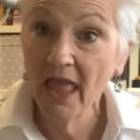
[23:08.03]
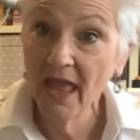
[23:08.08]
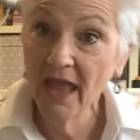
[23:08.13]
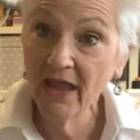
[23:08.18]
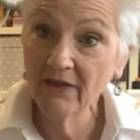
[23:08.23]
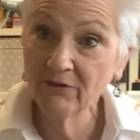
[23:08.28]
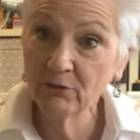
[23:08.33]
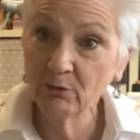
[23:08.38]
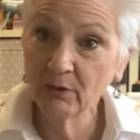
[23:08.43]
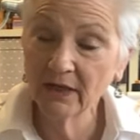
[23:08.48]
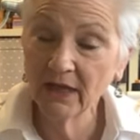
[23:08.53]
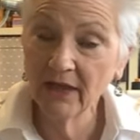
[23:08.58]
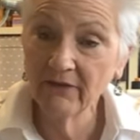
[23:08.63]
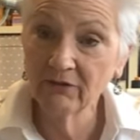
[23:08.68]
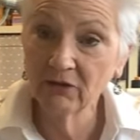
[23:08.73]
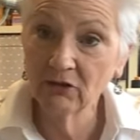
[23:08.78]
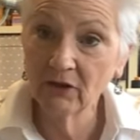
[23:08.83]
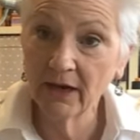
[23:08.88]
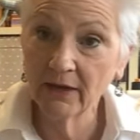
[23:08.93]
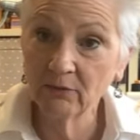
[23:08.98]
Everyone have a
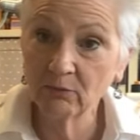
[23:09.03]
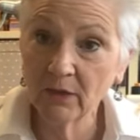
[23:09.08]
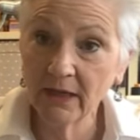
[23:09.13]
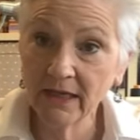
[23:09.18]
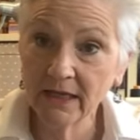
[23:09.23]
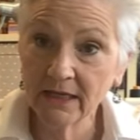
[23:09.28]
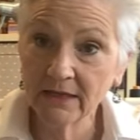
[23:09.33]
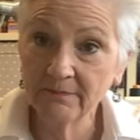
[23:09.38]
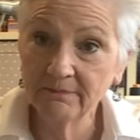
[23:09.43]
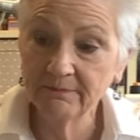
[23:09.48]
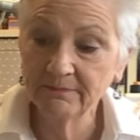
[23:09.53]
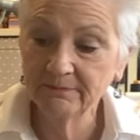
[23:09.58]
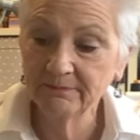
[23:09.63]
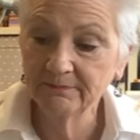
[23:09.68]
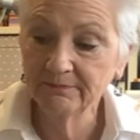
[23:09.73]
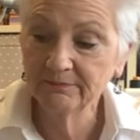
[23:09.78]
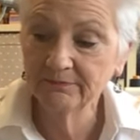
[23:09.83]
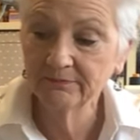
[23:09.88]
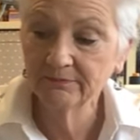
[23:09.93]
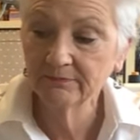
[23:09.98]
great week.
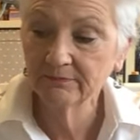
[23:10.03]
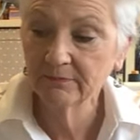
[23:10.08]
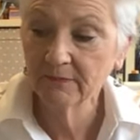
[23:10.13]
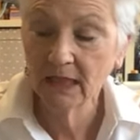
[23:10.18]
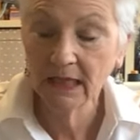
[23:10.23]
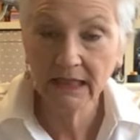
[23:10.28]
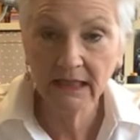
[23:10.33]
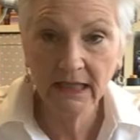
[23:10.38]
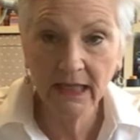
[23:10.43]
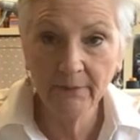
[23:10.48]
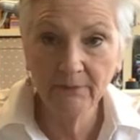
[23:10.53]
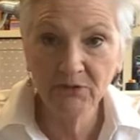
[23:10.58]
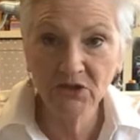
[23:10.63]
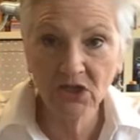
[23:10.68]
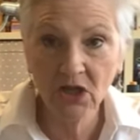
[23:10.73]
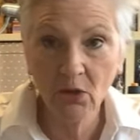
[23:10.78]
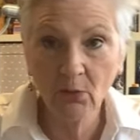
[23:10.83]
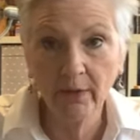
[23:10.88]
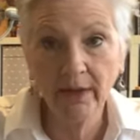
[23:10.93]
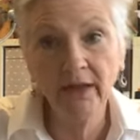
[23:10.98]
Keep
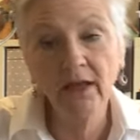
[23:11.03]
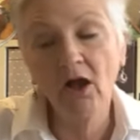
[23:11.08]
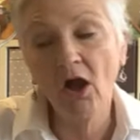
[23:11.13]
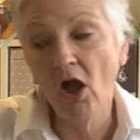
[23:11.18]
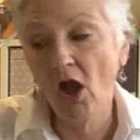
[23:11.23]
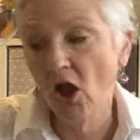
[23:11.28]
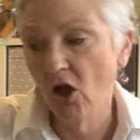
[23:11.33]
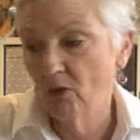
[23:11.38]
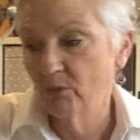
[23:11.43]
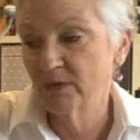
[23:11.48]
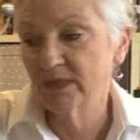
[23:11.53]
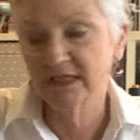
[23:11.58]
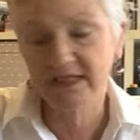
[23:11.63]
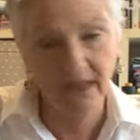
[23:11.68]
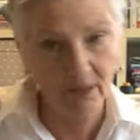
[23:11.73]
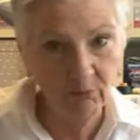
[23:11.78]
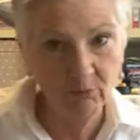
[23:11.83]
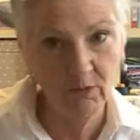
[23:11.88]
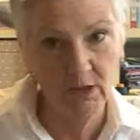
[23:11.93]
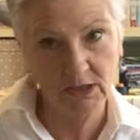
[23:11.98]
sewing. I hope
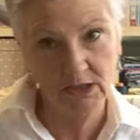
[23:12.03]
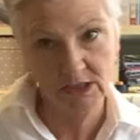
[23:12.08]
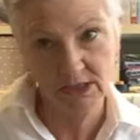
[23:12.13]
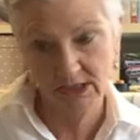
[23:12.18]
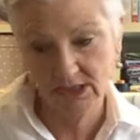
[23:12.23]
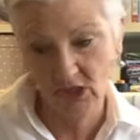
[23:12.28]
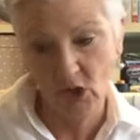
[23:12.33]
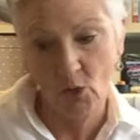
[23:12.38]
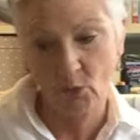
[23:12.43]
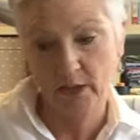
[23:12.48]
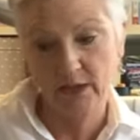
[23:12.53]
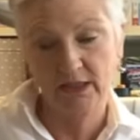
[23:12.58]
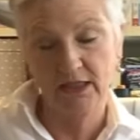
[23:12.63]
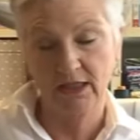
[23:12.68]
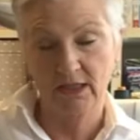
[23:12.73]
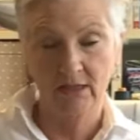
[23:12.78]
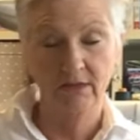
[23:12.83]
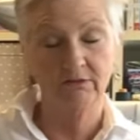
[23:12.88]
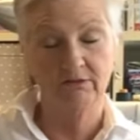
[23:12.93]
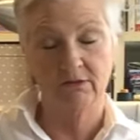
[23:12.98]
someone's
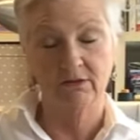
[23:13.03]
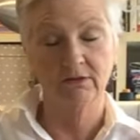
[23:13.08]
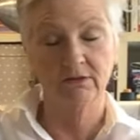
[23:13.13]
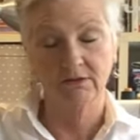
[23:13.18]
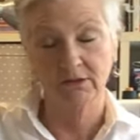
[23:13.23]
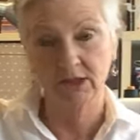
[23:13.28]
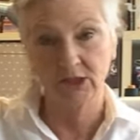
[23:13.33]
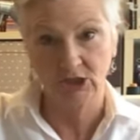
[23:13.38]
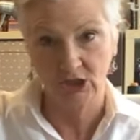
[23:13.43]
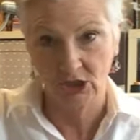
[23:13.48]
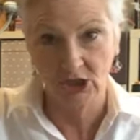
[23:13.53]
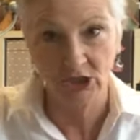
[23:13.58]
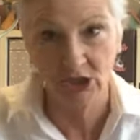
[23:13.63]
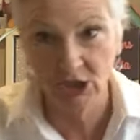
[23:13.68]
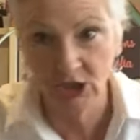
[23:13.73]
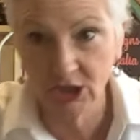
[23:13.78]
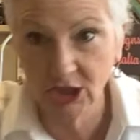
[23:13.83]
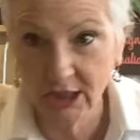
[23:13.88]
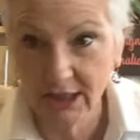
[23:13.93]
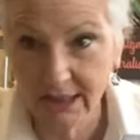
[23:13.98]
sewing the ginger
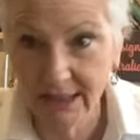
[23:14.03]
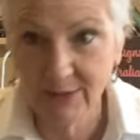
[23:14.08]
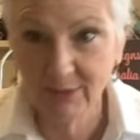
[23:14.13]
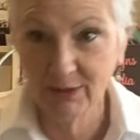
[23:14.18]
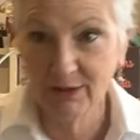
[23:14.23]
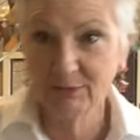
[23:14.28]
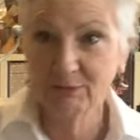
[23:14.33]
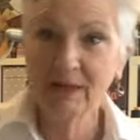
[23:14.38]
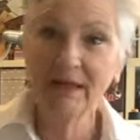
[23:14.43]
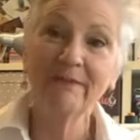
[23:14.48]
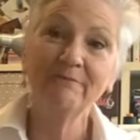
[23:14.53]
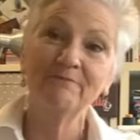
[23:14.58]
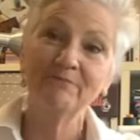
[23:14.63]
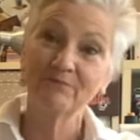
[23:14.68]
jeans with me.